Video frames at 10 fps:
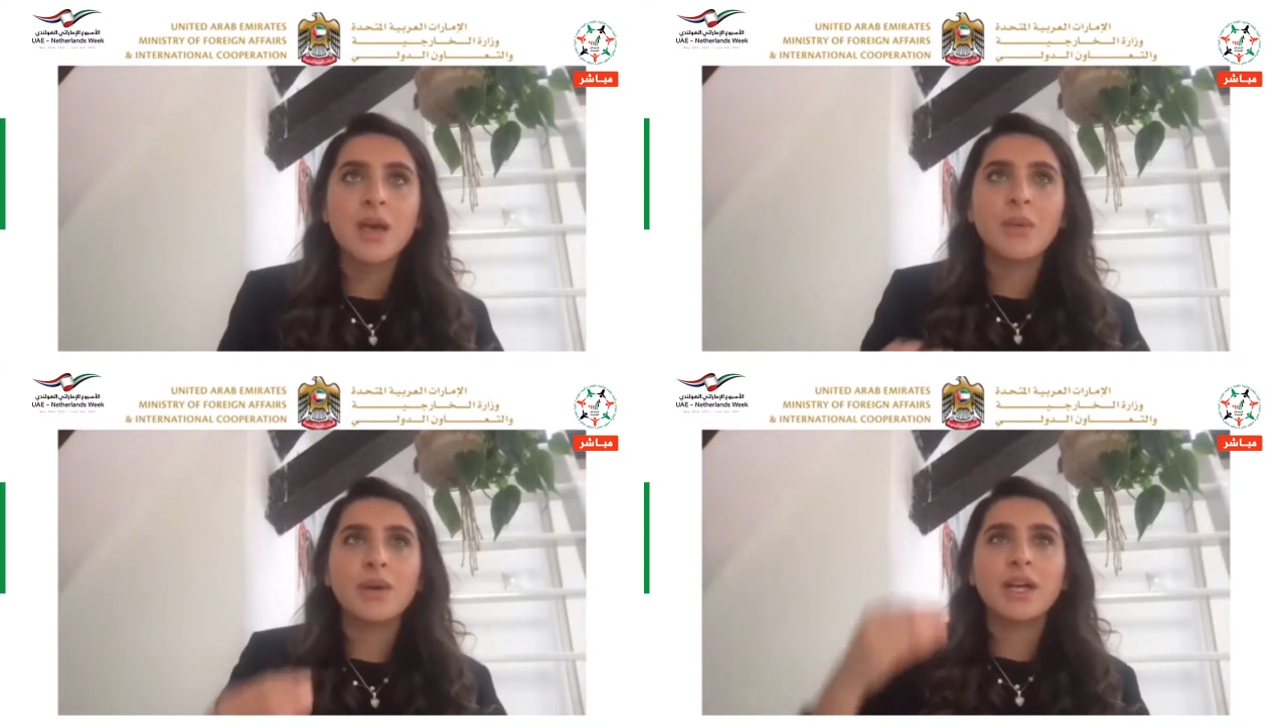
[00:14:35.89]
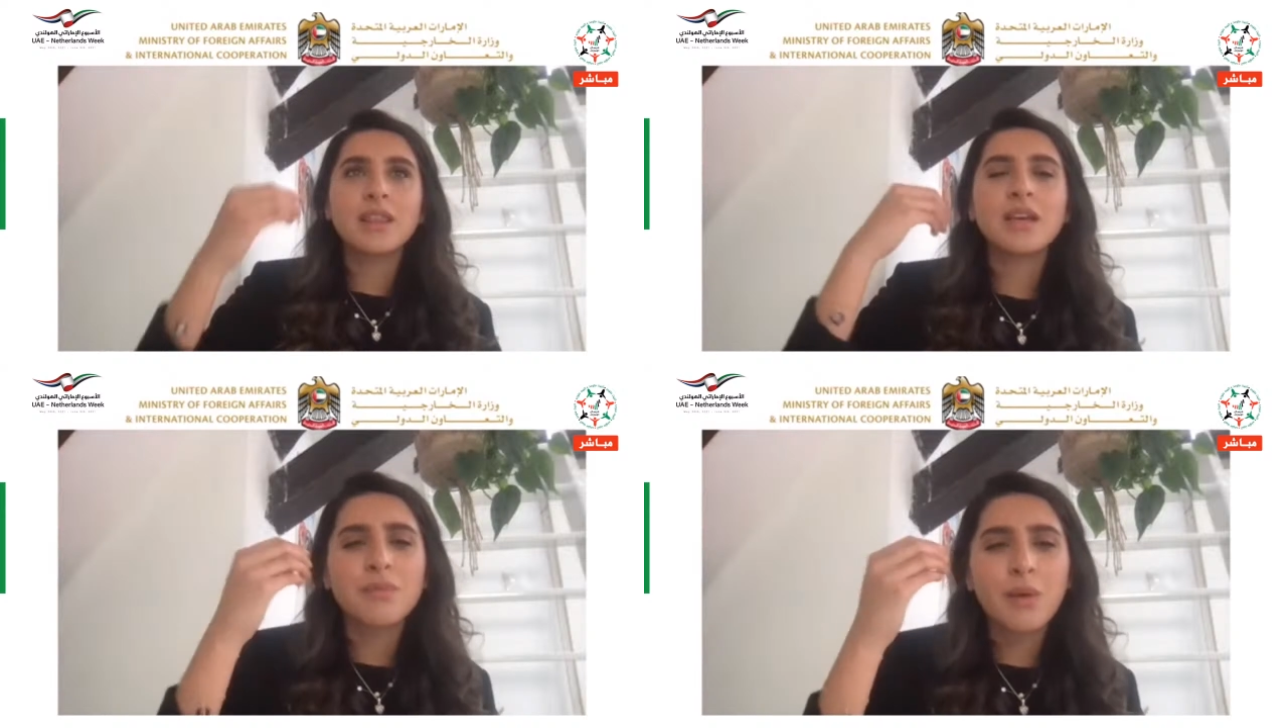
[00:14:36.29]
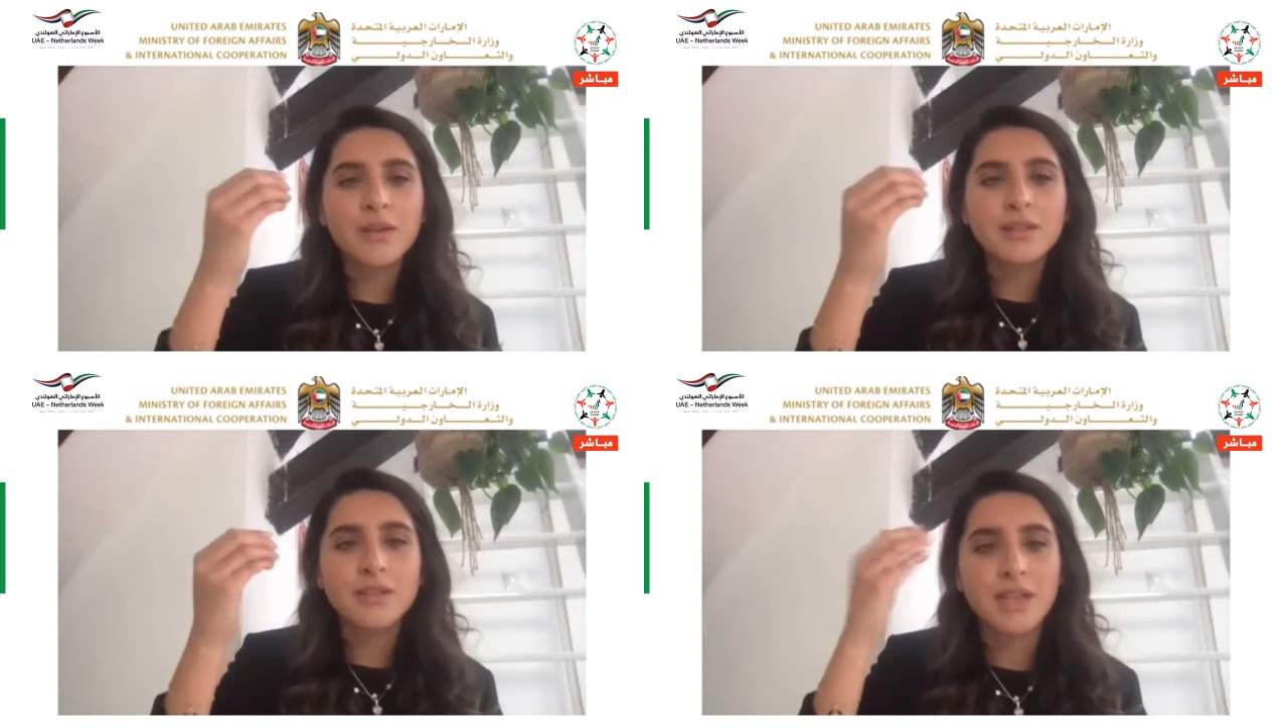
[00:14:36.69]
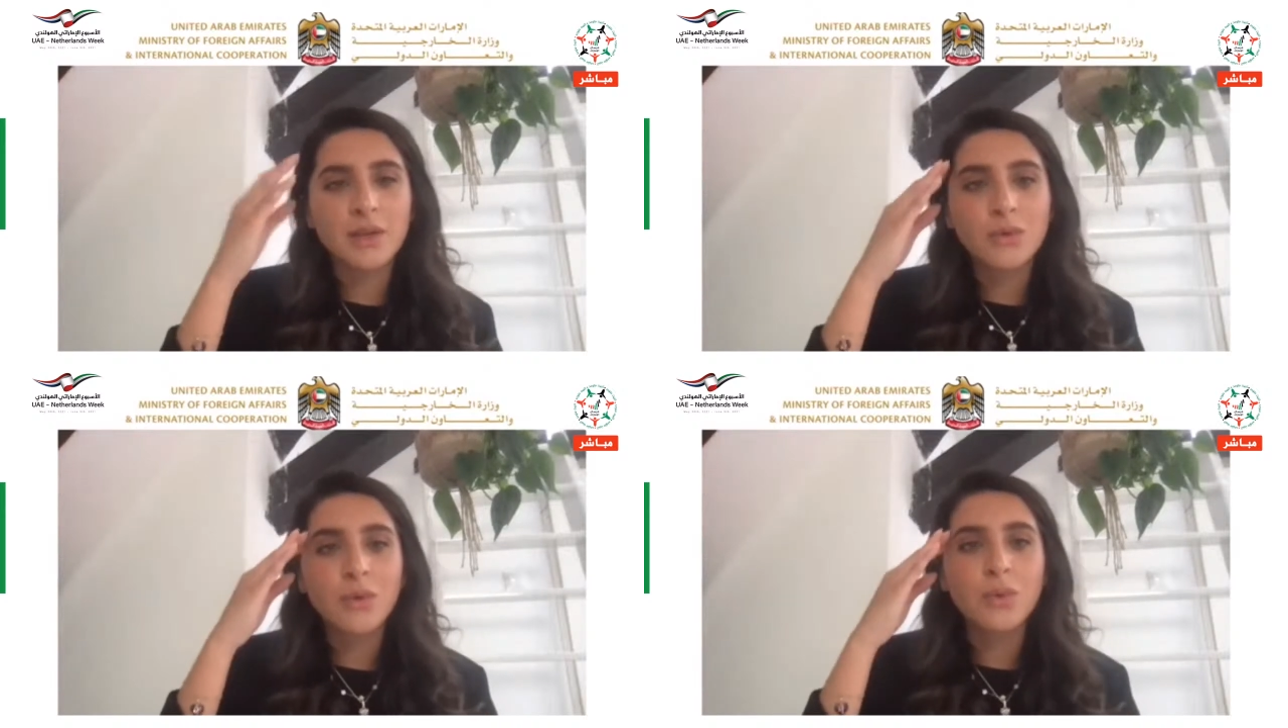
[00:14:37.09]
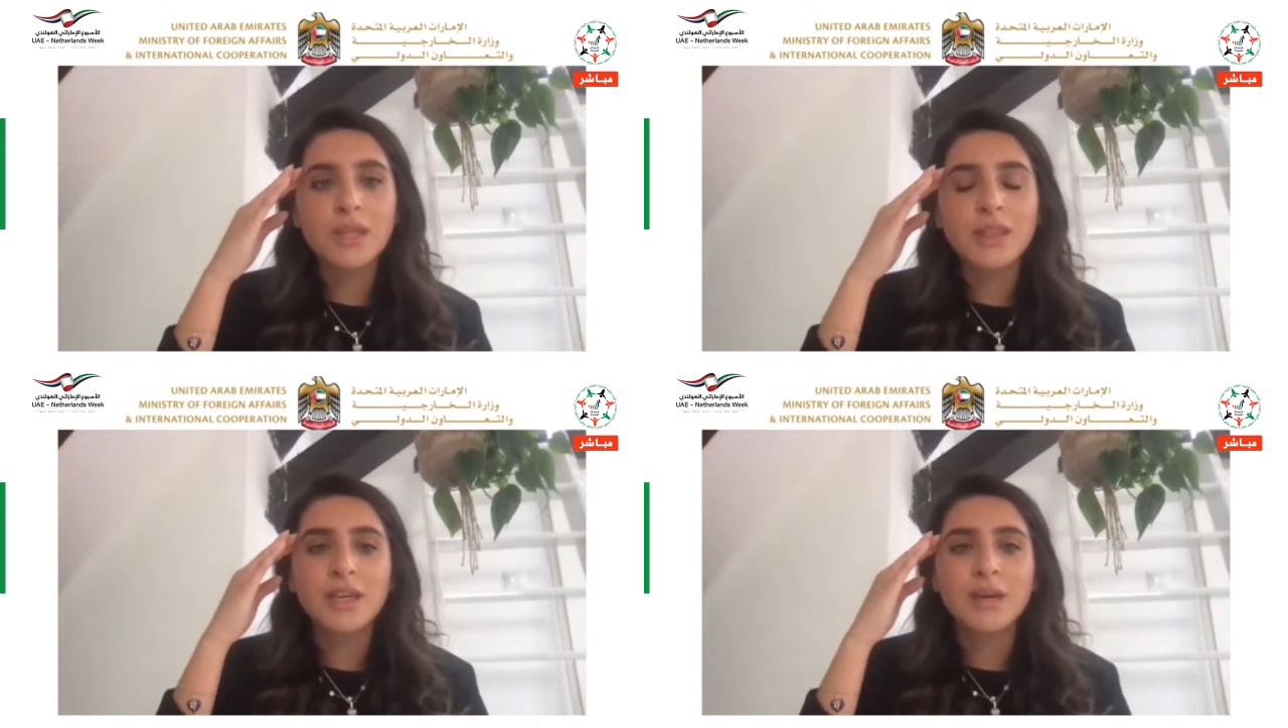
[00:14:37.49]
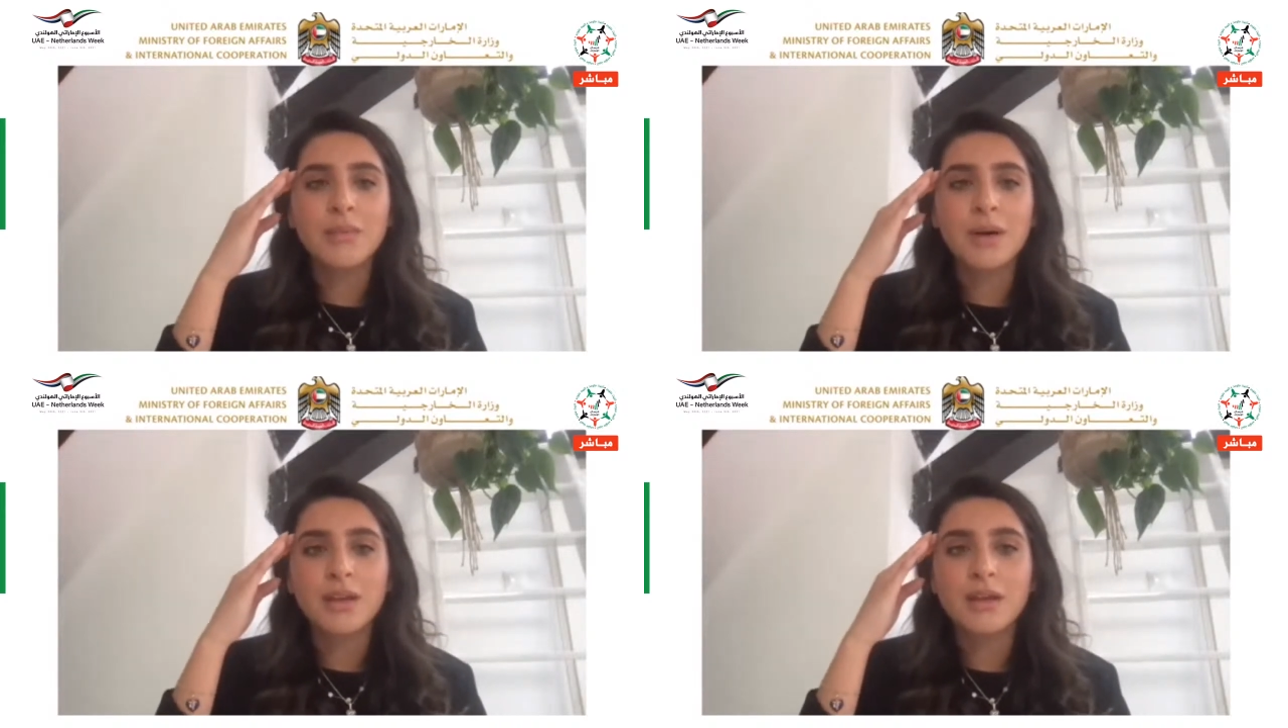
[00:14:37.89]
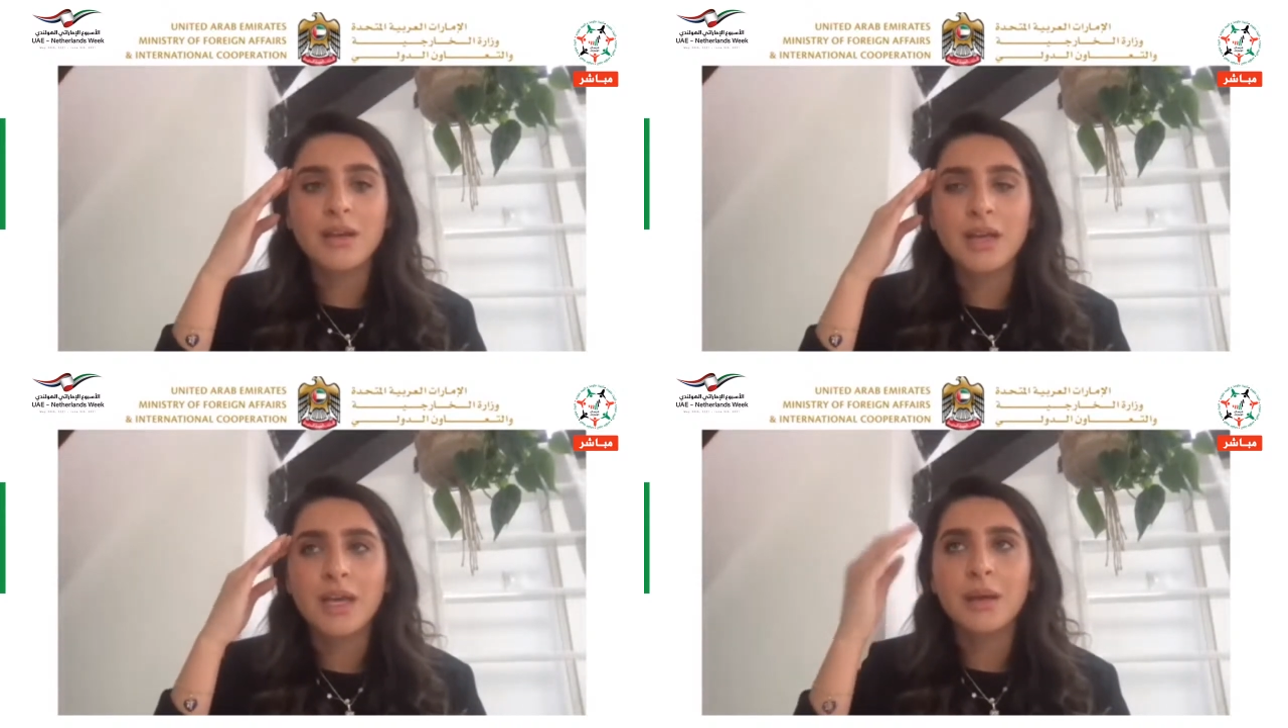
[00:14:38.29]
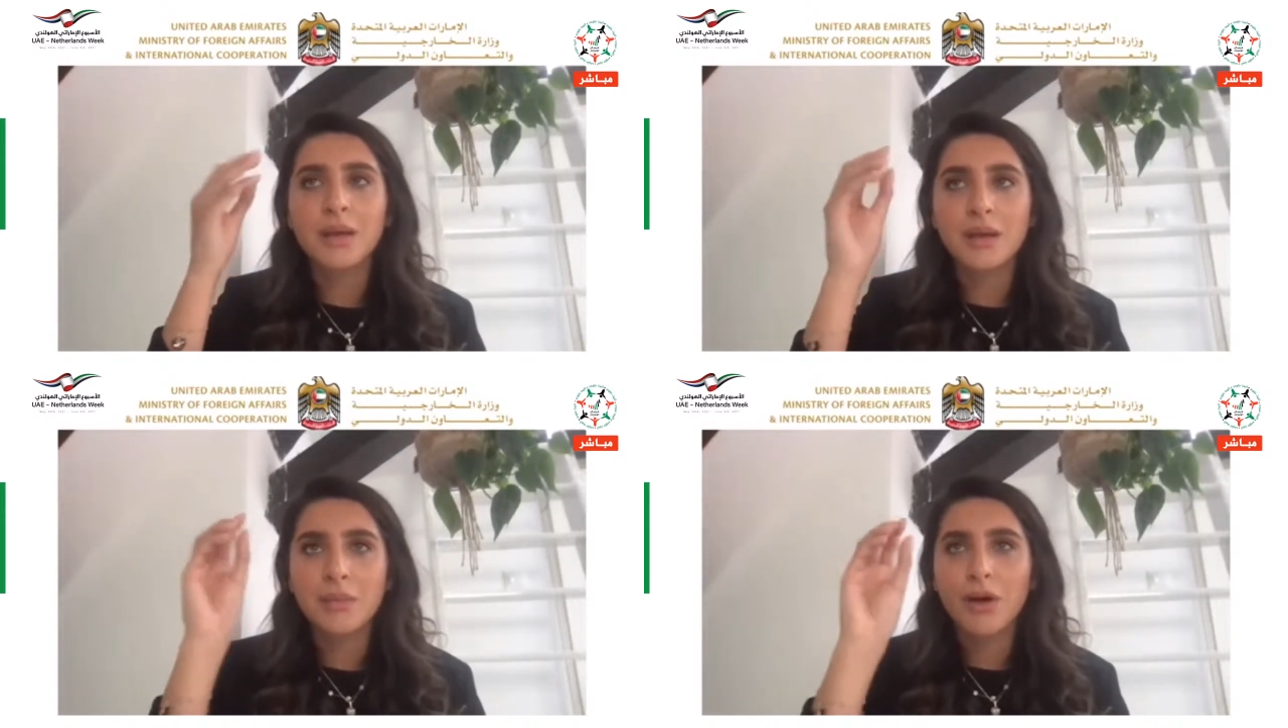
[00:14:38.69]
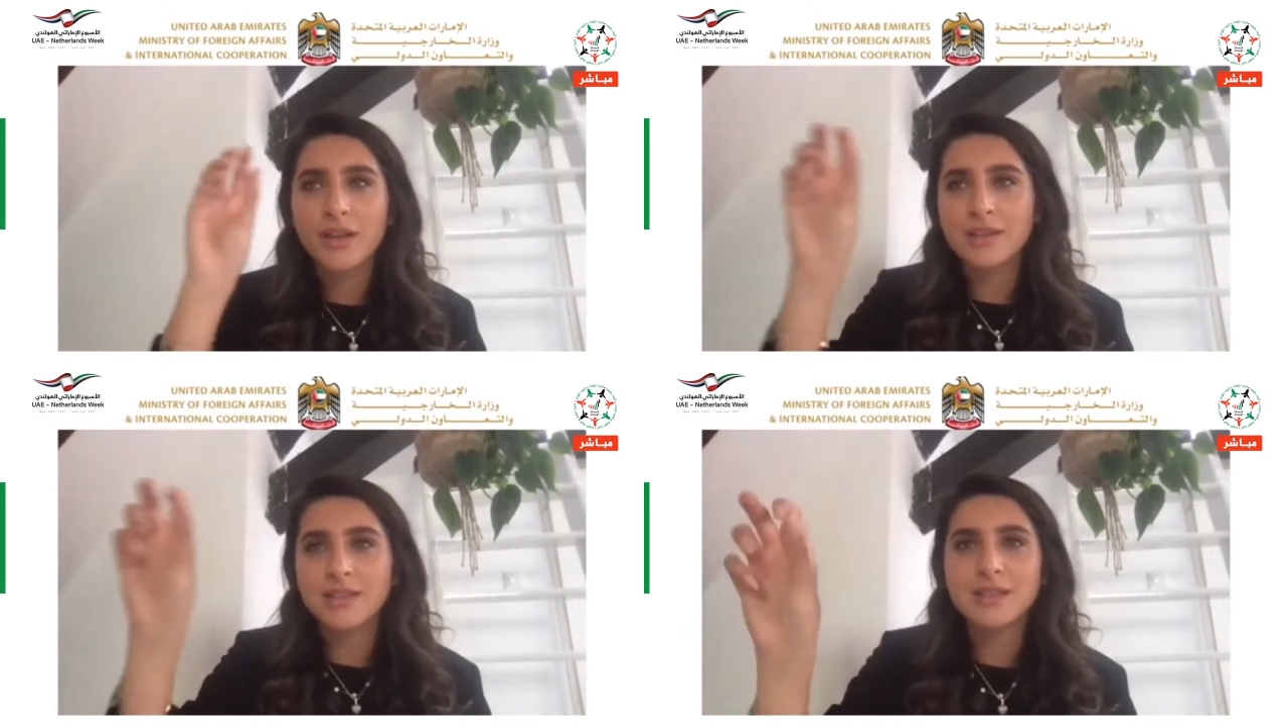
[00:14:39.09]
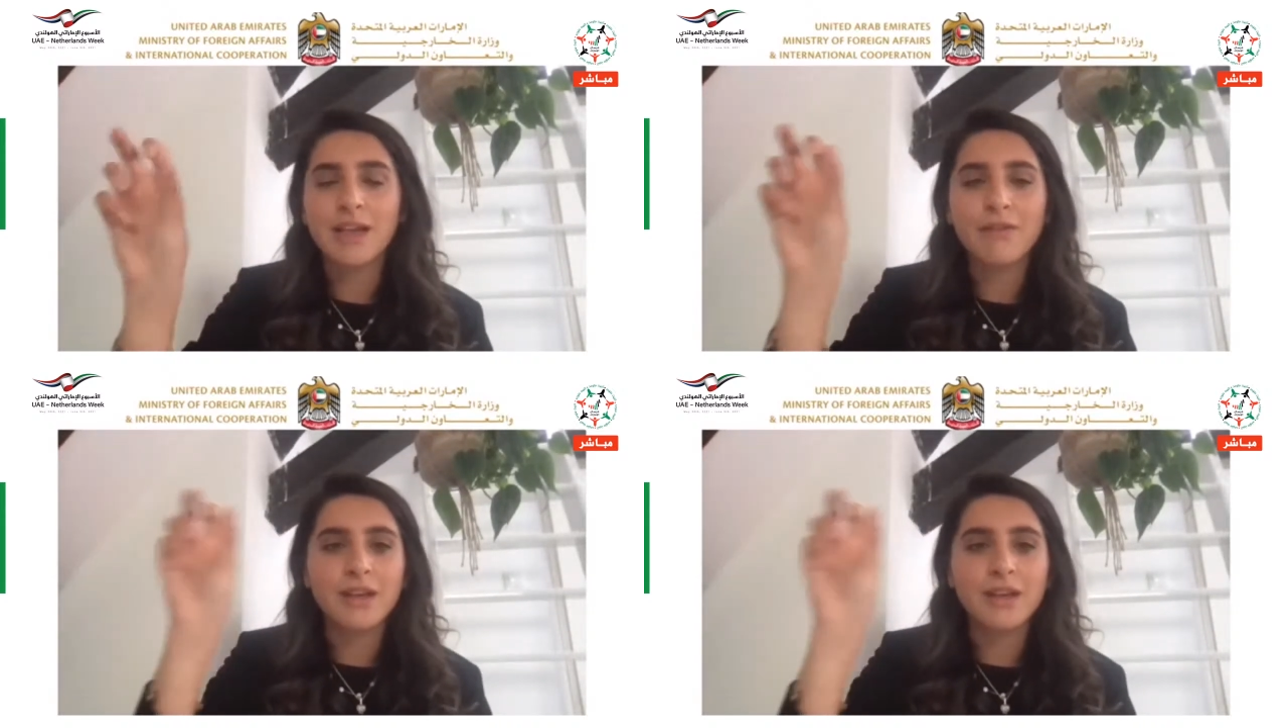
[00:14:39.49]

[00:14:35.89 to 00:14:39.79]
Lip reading: when I think of politics, I don't only think about like politics itself.